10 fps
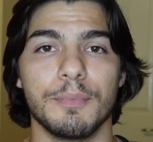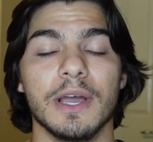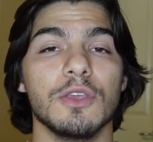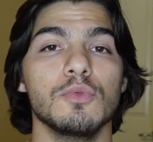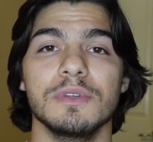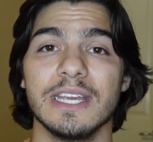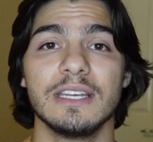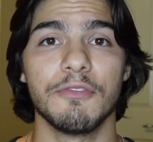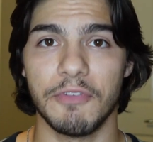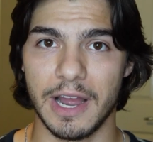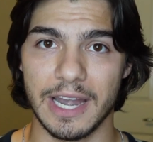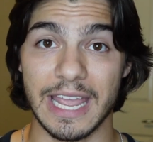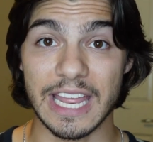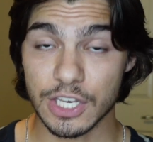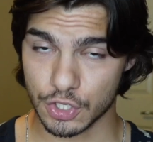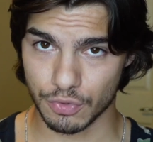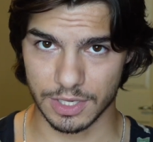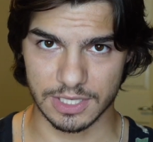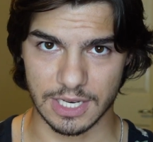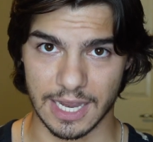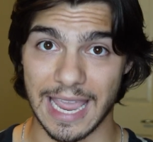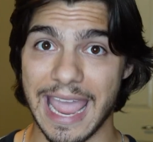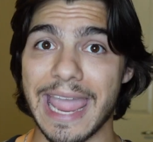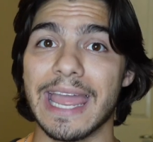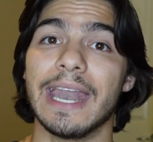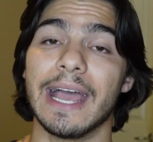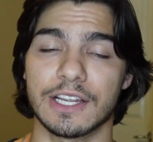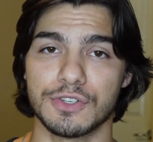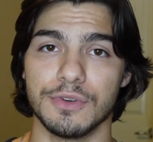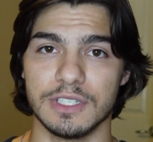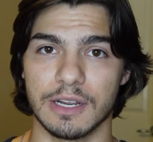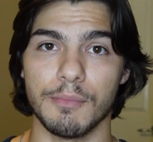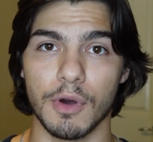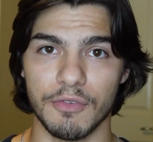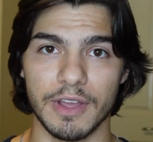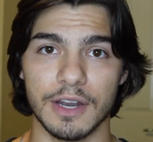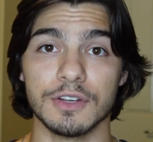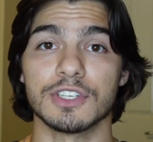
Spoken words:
But you need to find intrinsic and extrinsic motivators.